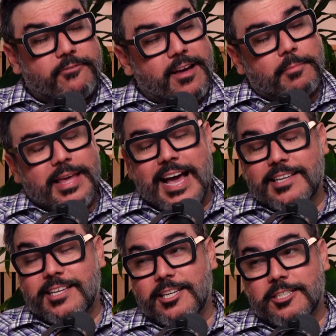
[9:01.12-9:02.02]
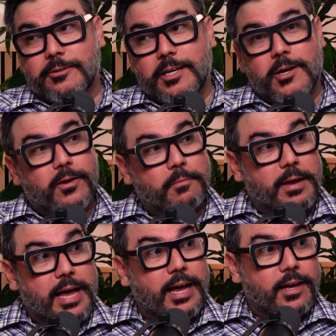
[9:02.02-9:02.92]
family has history going
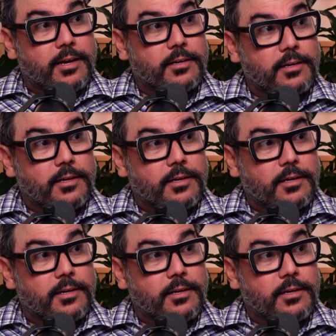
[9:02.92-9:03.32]
back